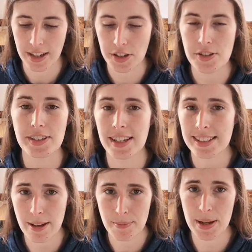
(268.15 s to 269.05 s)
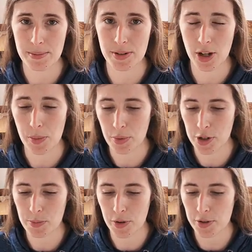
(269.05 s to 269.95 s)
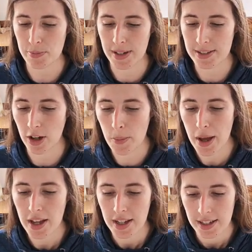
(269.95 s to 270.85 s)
using a 10 pip stop which puts my stop